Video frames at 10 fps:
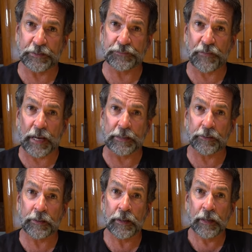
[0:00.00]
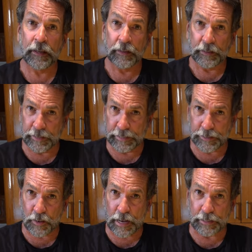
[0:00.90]
Fish finder, you need
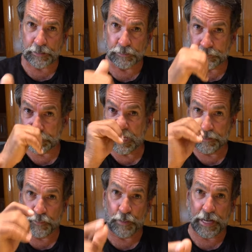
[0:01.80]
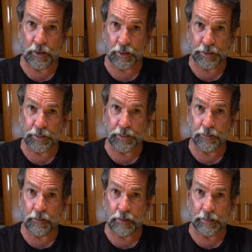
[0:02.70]
to know how to use, and the radar, you need
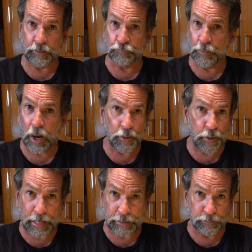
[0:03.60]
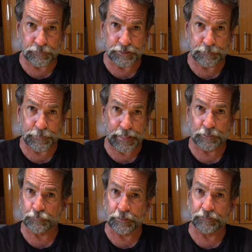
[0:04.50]
to know how to use. We all know how to use a
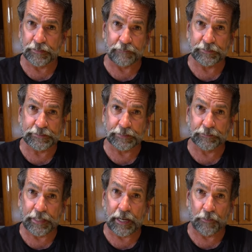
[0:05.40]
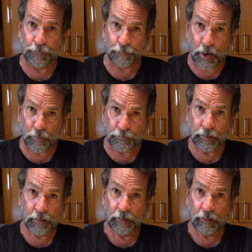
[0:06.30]
GPS. We use it every single day on the road.